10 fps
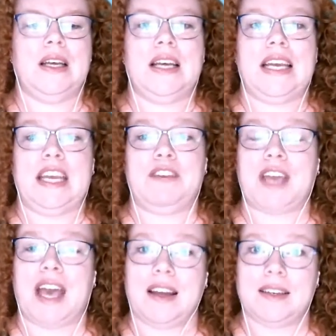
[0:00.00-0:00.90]
If you
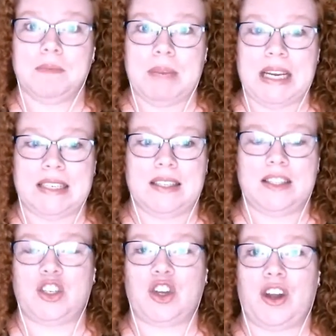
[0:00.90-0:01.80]
can't meet the
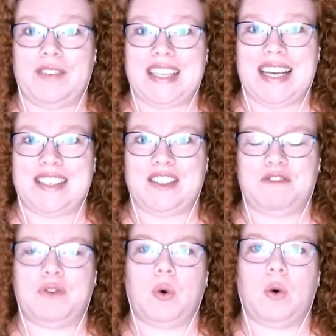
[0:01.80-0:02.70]
turnover test
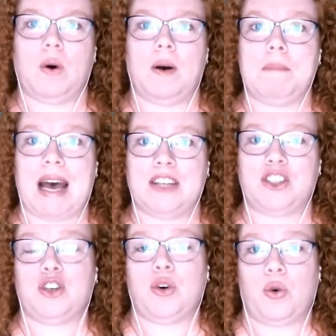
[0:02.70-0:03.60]
for March
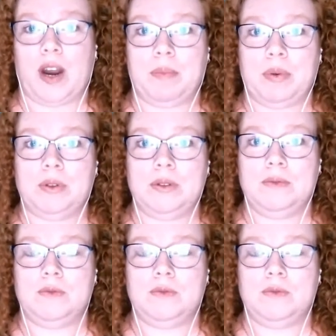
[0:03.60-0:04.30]
or April,